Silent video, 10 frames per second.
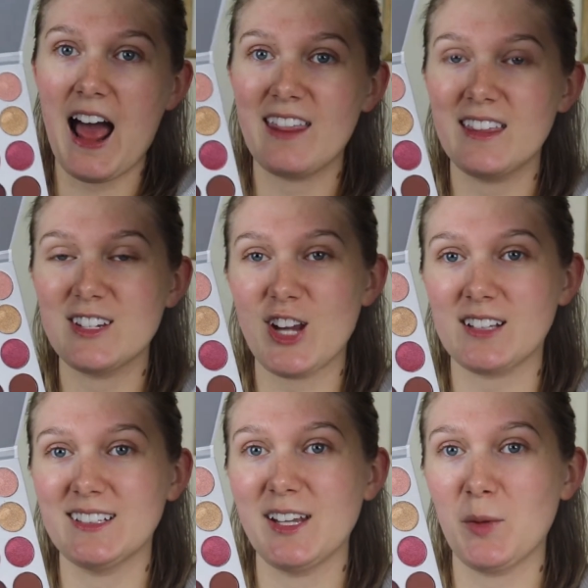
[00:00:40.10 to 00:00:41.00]
the
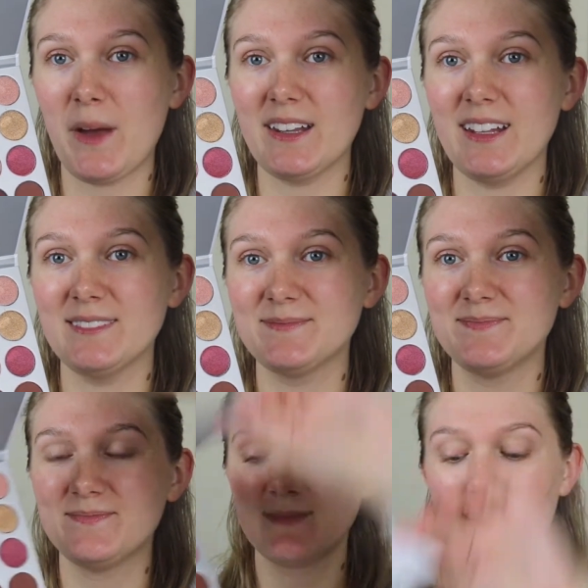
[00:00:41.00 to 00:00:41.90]
Jaclyn Hill palette.
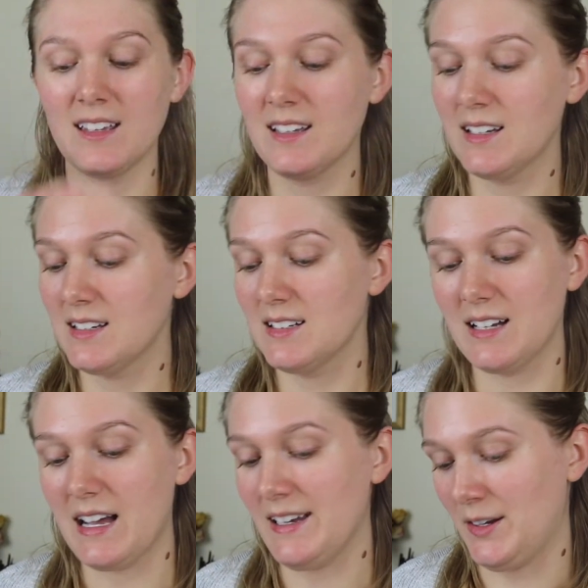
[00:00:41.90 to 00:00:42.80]

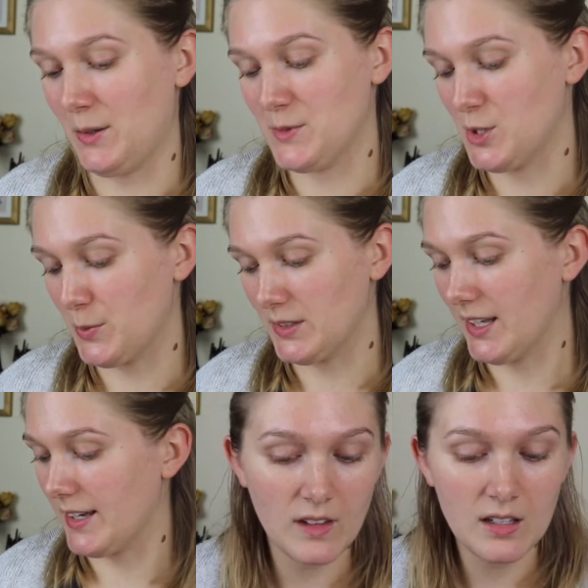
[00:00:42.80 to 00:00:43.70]
I know I'm super
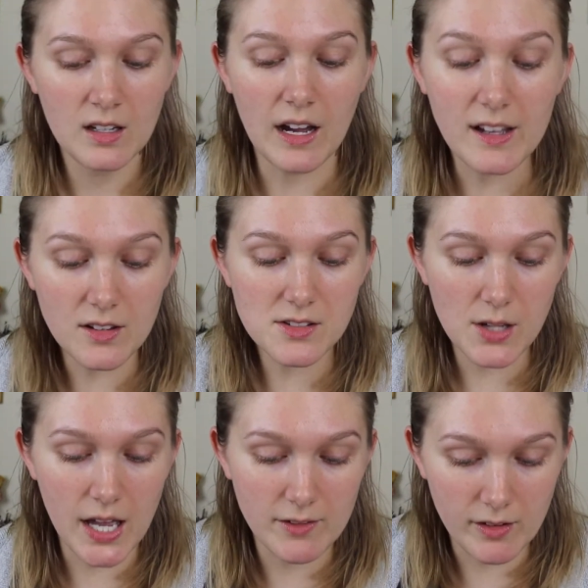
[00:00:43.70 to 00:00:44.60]
late. I also
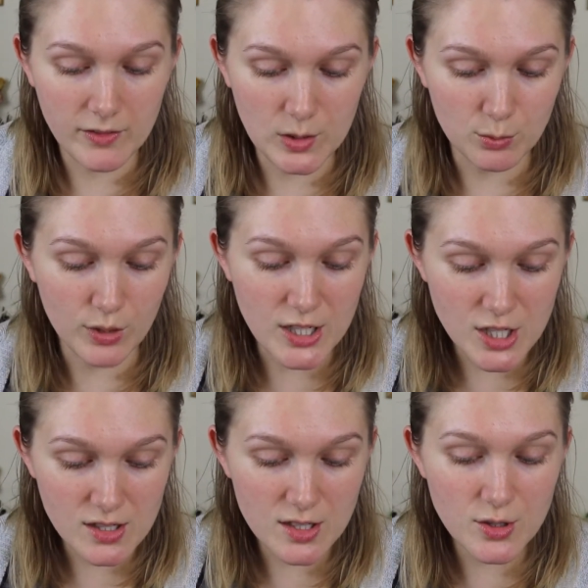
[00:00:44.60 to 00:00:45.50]
have a few
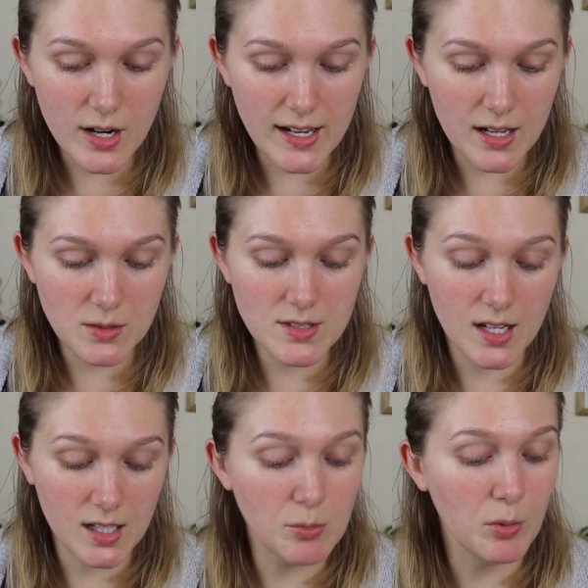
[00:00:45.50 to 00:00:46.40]
brushes to try out,
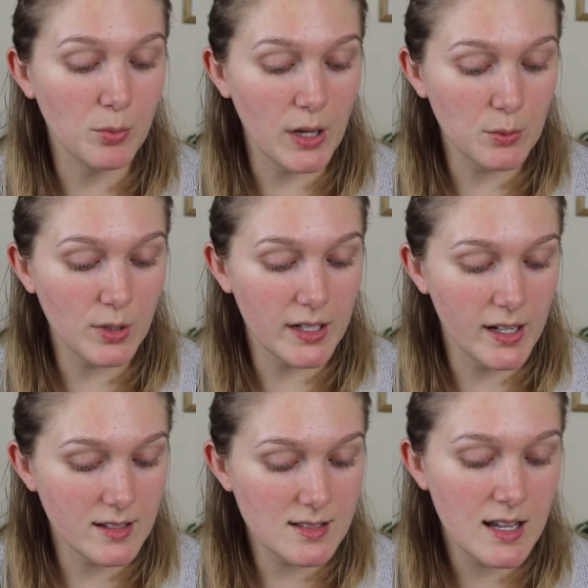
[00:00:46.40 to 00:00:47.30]
a couple brow
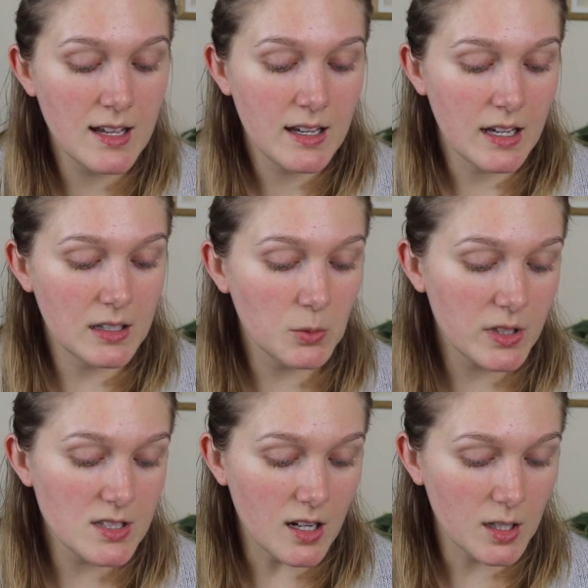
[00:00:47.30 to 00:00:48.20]
products, and I
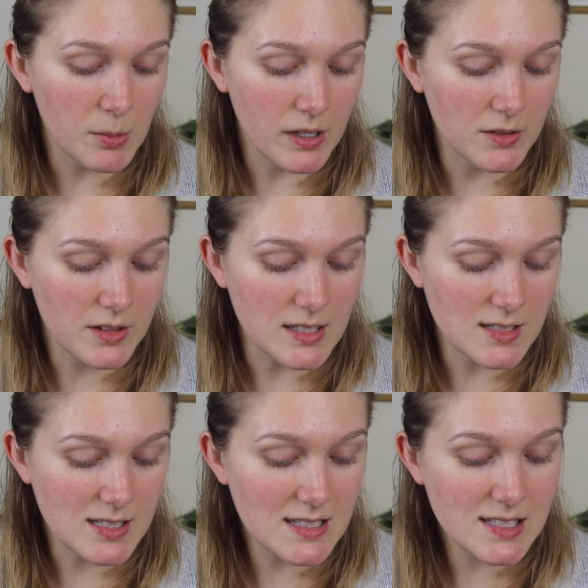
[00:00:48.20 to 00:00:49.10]
want to talk about
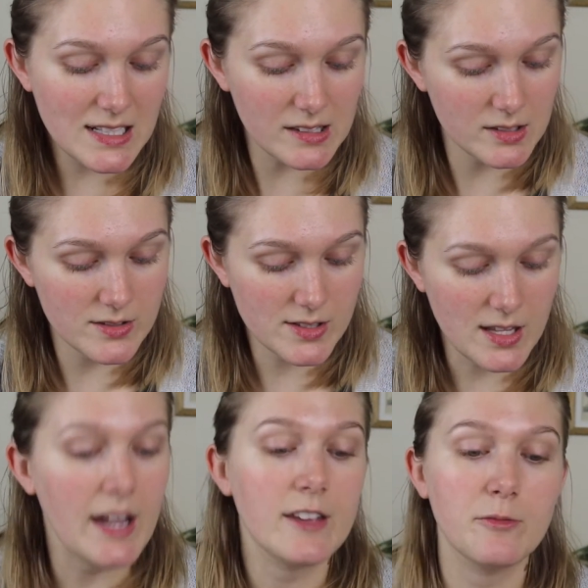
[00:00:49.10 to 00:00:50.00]
these concealers
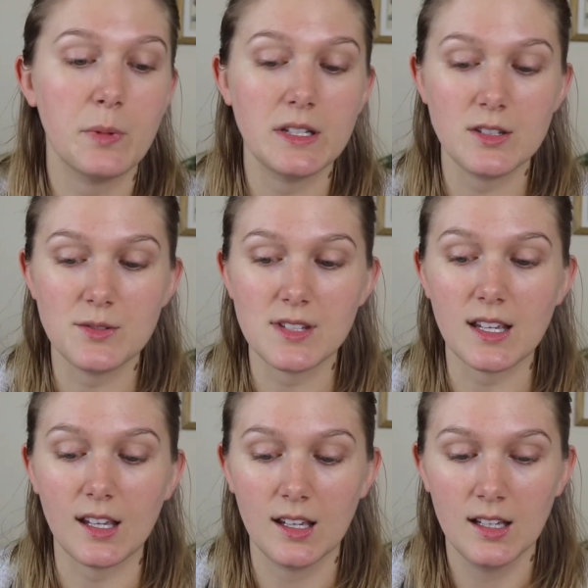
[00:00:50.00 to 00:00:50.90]
that I've been
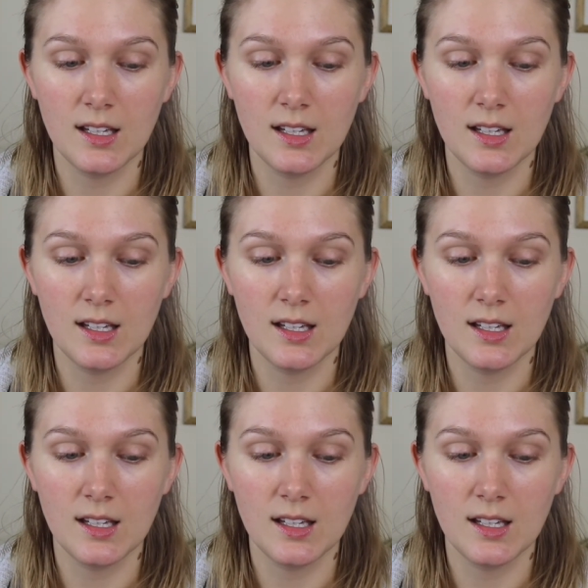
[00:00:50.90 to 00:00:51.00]
using